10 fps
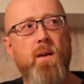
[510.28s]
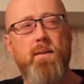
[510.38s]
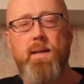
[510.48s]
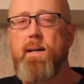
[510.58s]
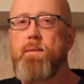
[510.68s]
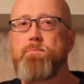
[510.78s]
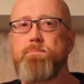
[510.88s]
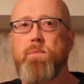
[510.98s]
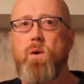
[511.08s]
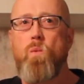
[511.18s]
Yeah,
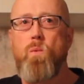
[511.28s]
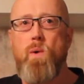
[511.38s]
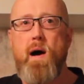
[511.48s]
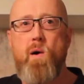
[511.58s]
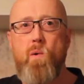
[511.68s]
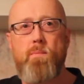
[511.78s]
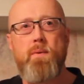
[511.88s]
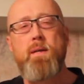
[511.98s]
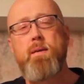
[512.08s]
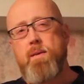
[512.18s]
wow.
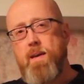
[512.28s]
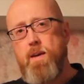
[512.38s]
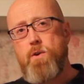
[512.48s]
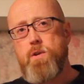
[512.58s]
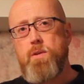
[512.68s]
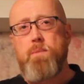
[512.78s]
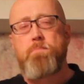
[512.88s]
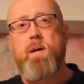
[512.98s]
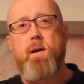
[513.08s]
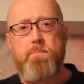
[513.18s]
Here you can
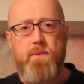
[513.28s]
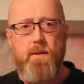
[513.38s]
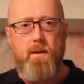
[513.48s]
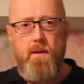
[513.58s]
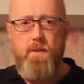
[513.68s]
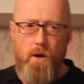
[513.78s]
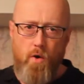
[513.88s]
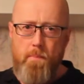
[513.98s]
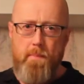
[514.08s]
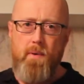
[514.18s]
pick up the
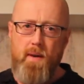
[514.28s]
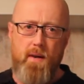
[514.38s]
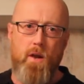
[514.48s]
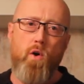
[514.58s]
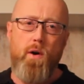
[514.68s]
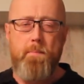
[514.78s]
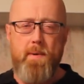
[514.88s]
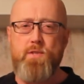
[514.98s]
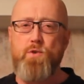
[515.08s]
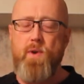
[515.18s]
longer
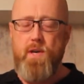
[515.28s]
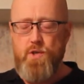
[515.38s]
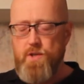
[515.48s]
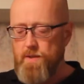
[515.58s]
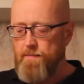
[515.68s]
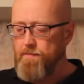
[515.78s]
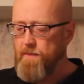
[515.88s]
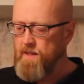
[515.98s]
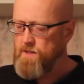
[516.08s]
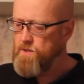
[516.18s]
maturation.
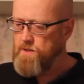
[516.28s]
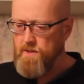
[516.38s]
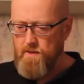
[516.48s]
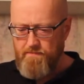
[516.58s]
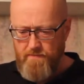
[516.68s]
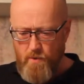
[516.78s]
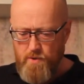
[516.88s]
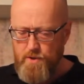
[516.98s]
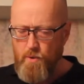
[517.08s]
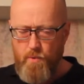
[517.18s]
It's
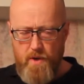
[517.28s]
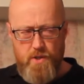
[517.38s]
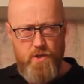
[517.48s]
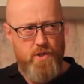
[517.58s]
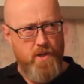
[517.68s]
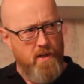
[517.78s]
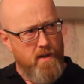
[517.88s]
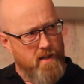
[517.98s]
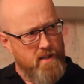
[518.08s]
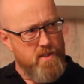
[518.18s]
so rich,
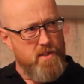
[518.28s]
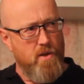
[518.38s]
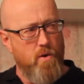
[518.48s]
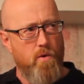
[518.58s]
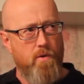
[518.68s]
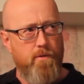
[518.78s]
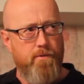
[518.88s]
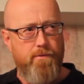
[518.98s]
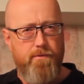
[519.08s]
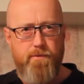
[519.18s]
it's so
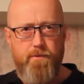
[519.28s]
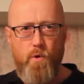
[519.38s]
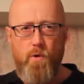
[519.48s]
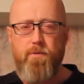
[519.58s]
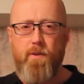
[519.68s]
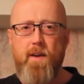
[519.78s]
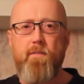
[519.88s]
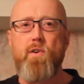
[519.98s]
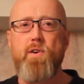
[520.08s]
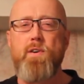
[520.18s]
full
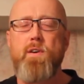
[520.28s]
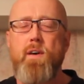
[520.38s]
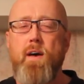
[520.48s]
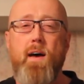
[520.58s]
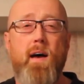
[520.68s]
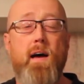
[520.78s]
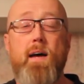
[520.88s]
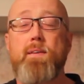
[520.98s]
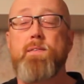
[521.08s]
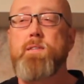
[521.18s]
flavored
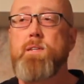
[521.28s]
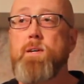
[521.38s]
and